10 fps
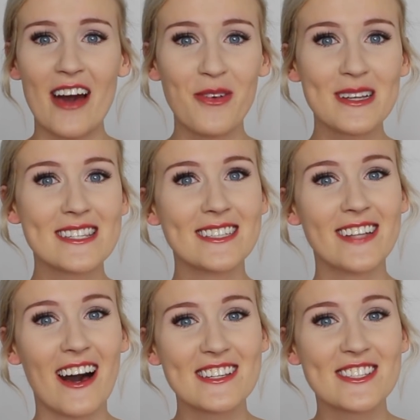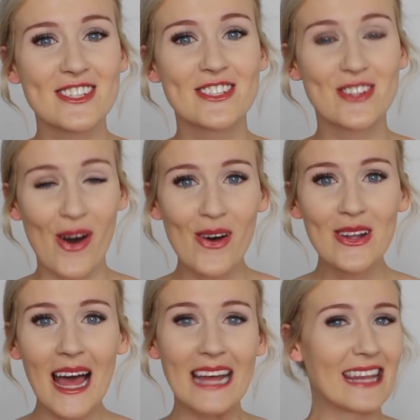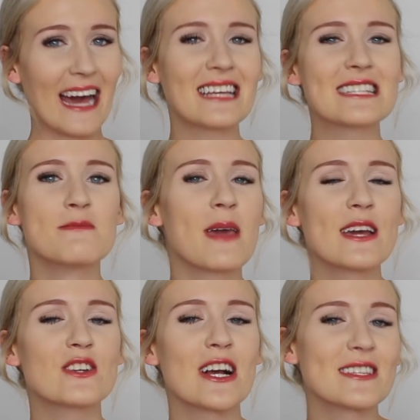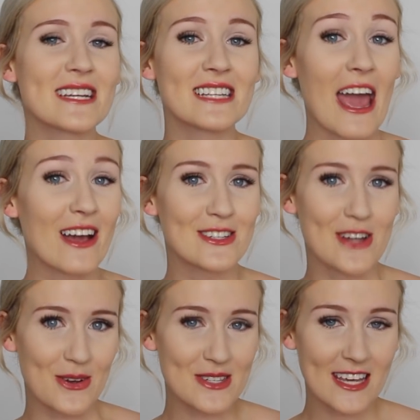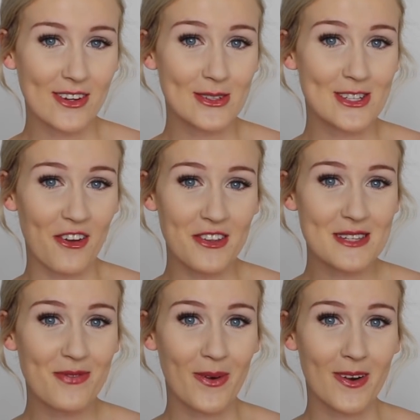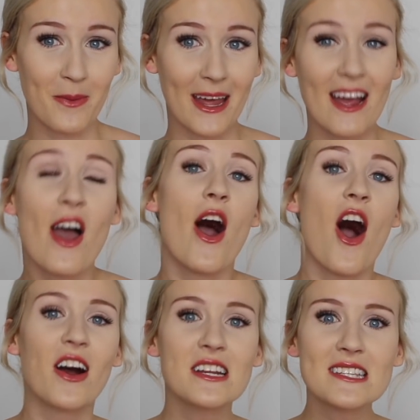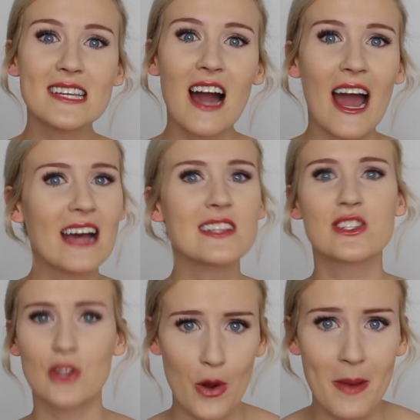that was the last doll and that is me dressing like dolls kill dolls for a week. Honestly, I had so